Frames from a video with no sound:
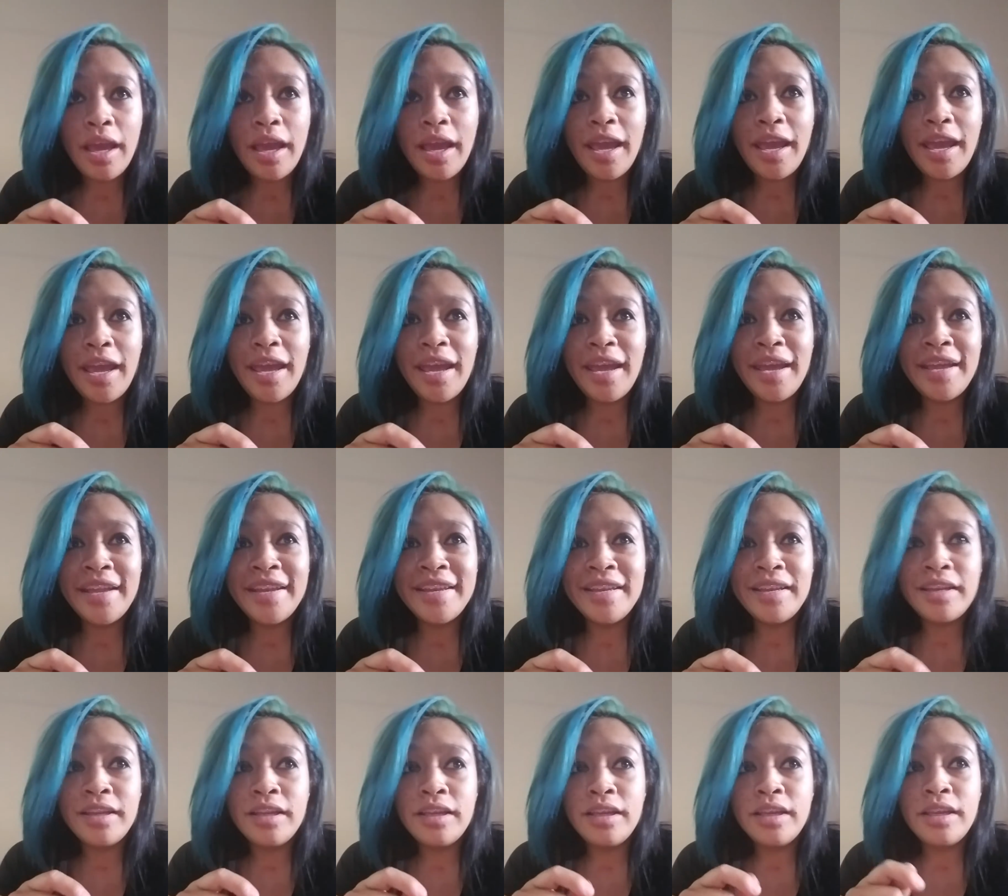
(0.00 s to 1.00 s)

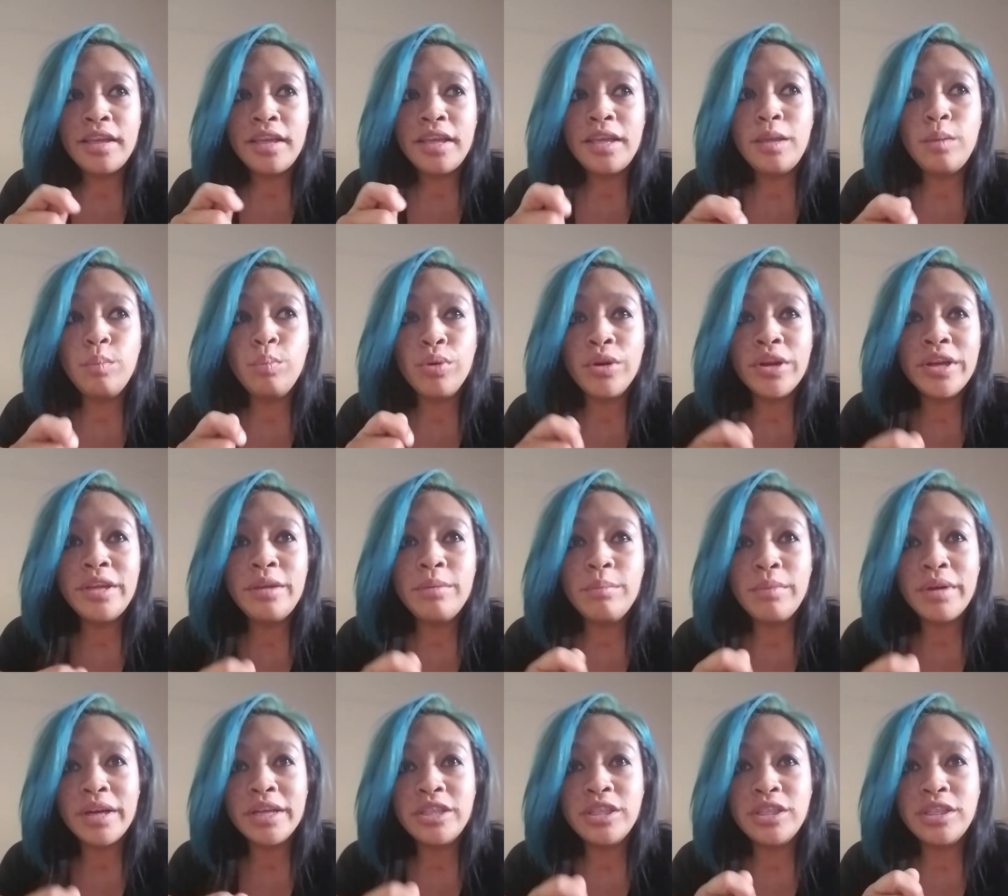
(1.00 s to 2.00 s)
And he pretty
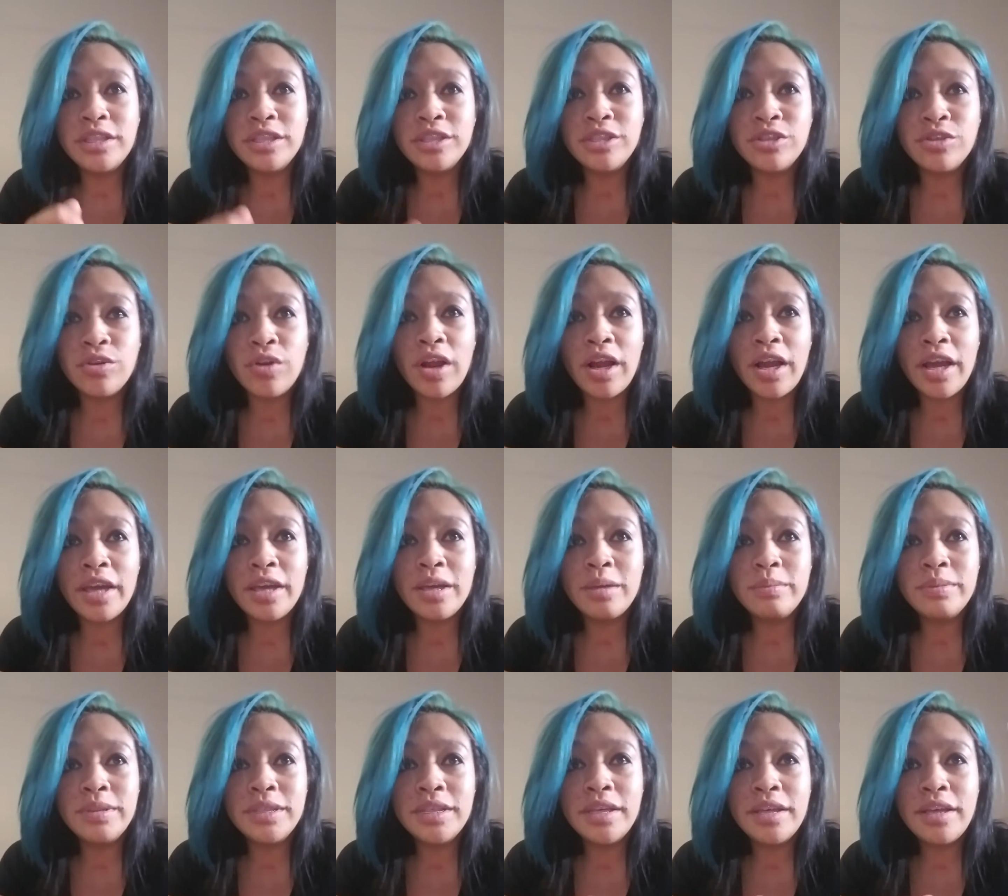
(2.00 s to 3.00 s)
much
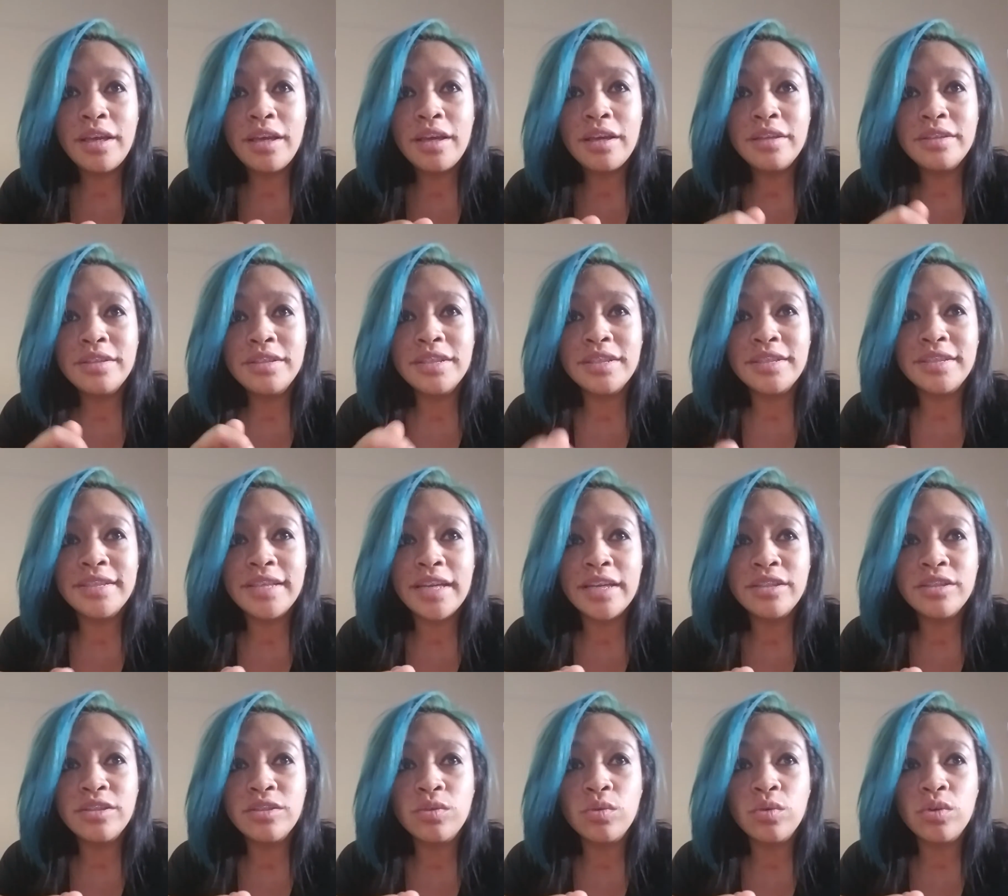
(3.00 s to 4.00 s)
described
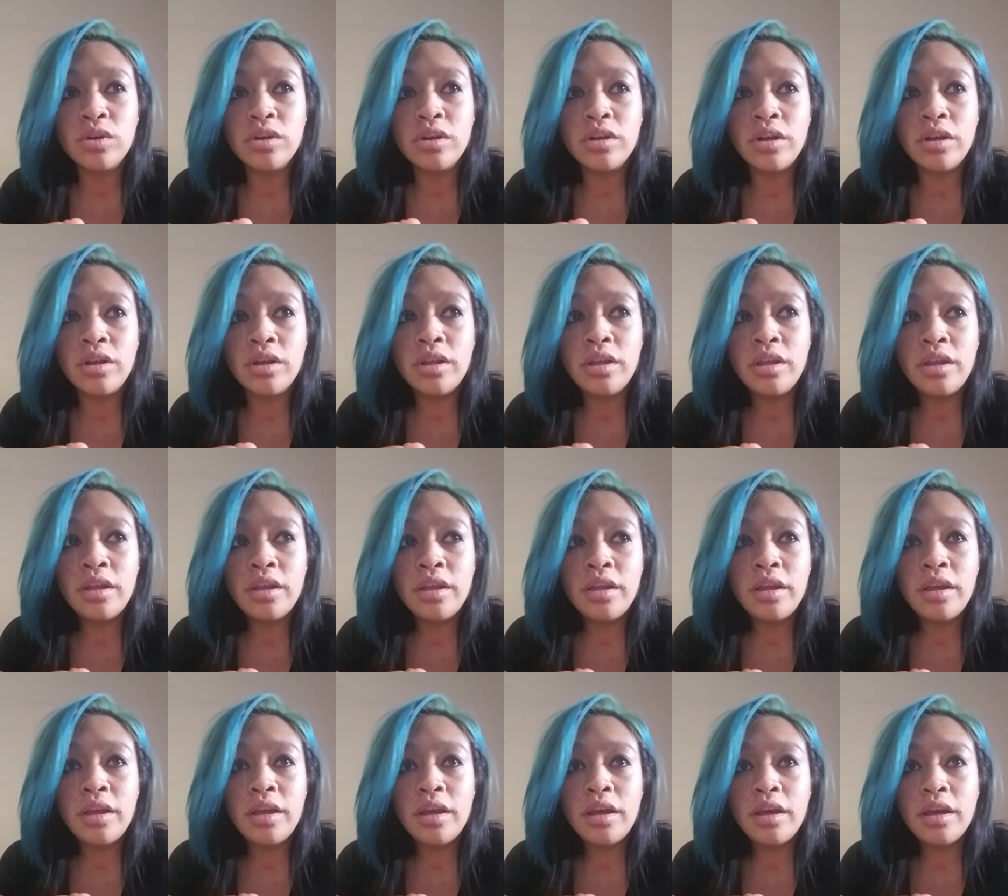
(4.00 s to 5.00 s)
Success School
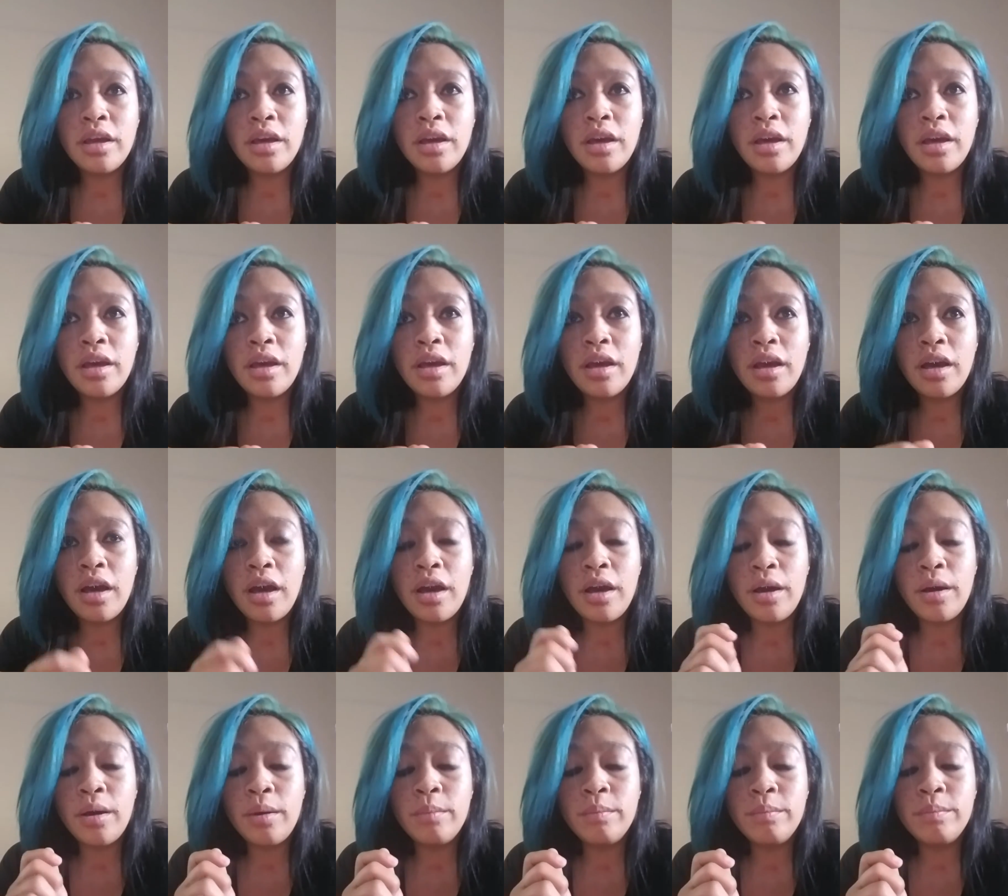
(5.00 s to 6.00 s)

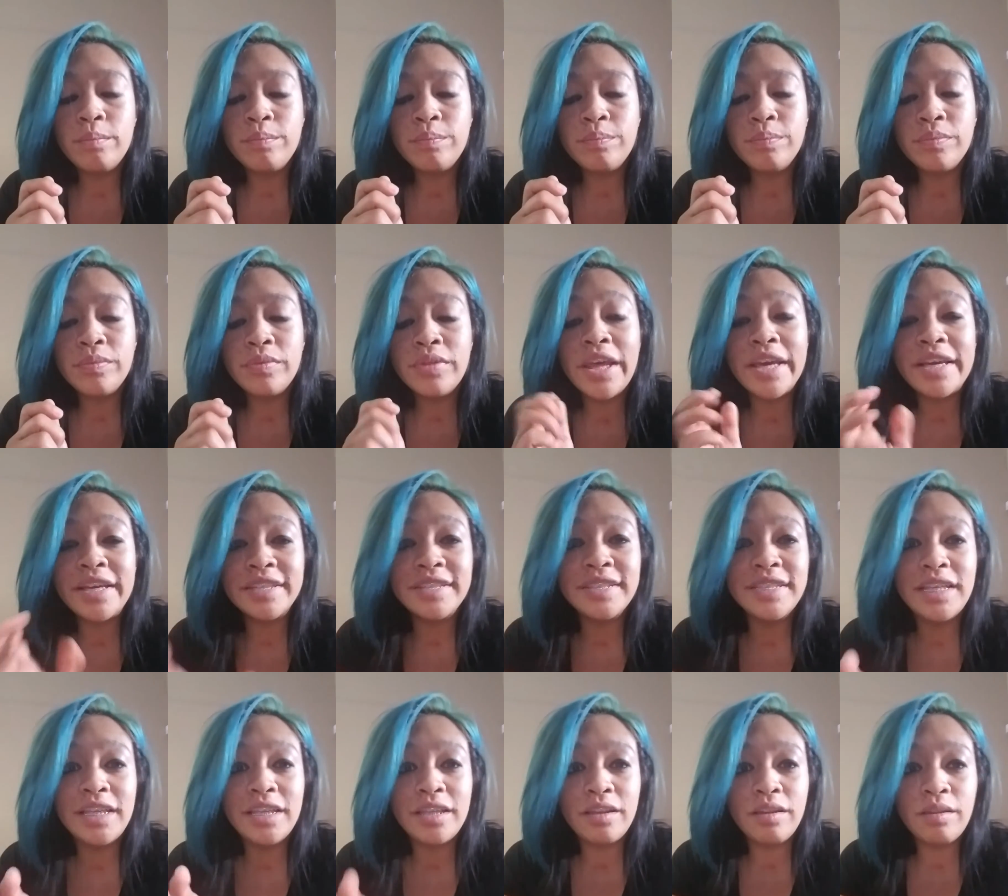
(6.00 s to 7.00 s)
um, like a
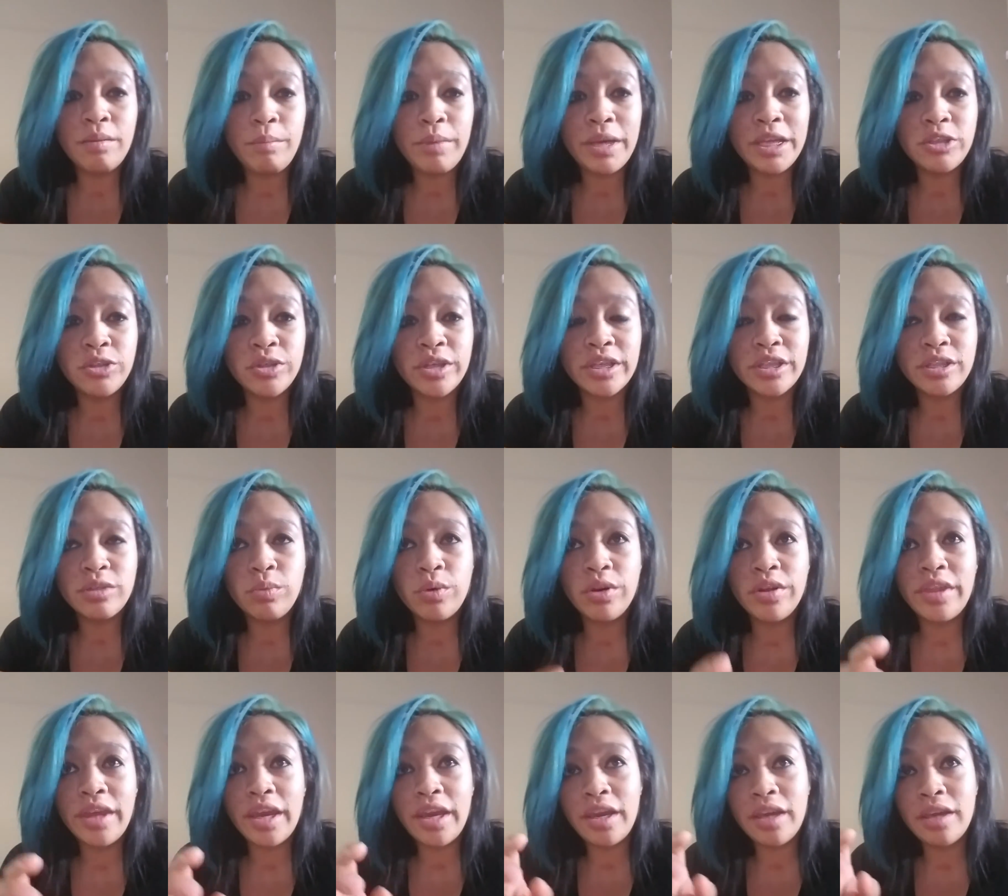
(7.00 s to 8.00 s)
scene in The Matrix where
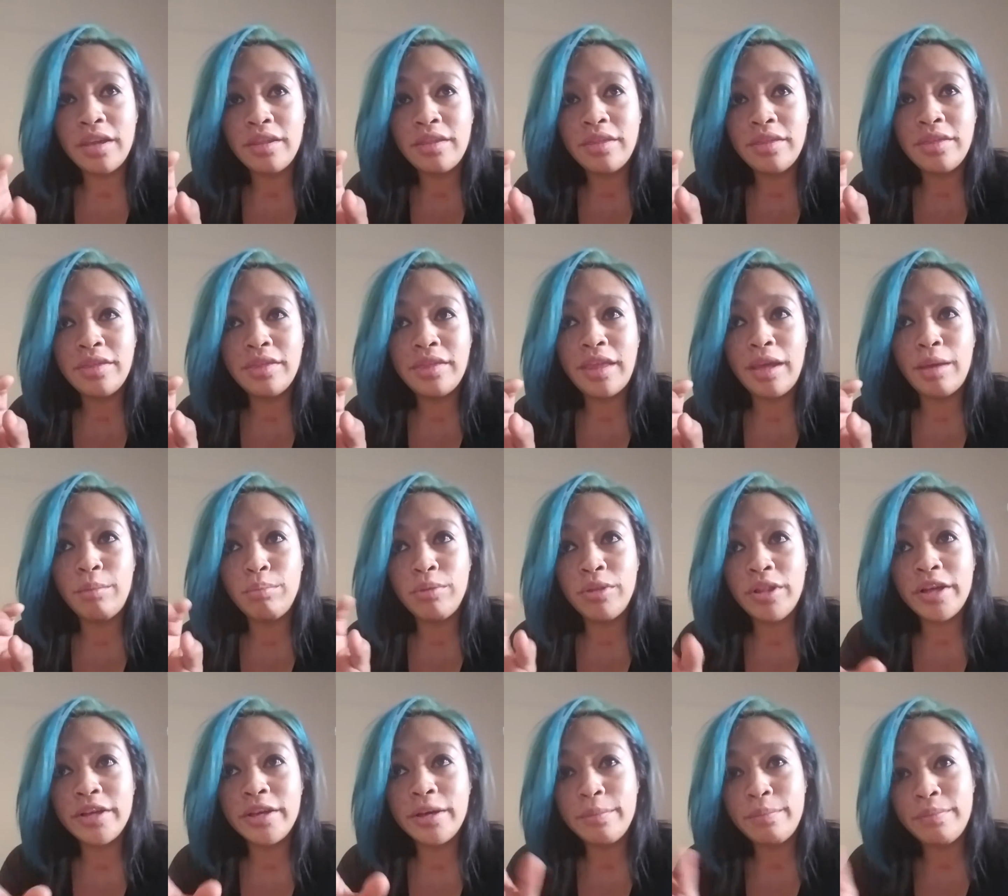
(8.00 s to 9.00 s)
they, they
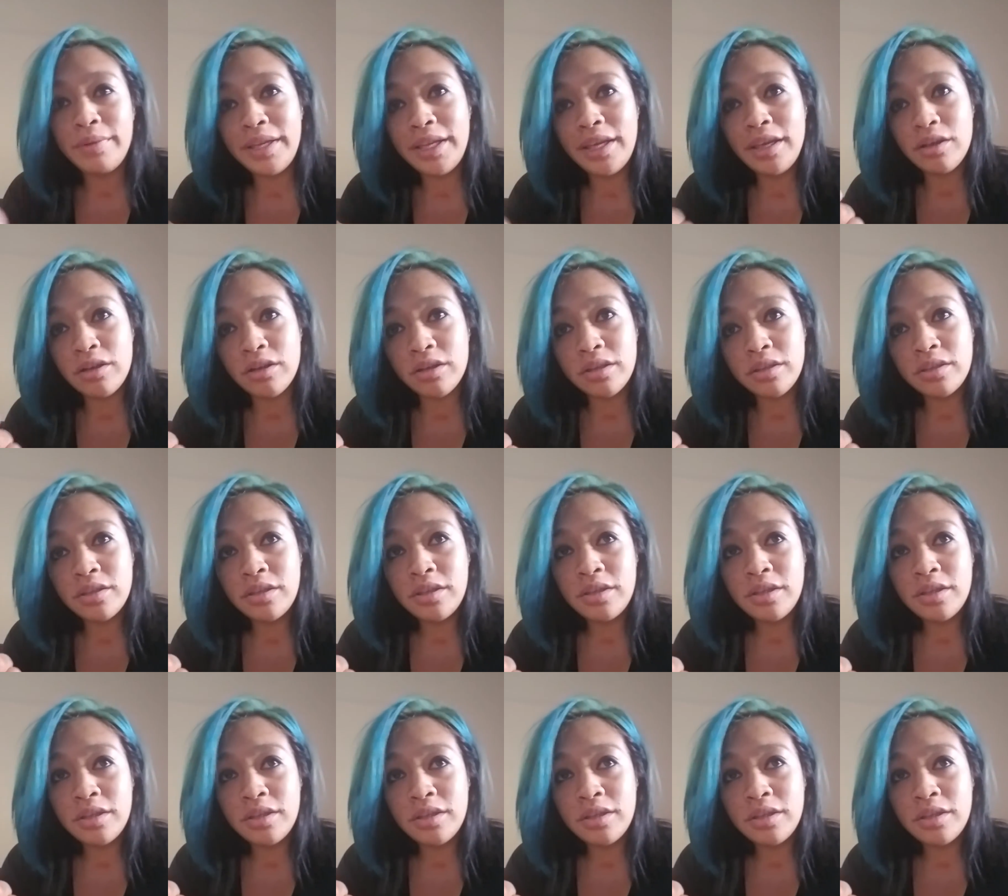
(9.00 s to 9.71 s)
plug up Neo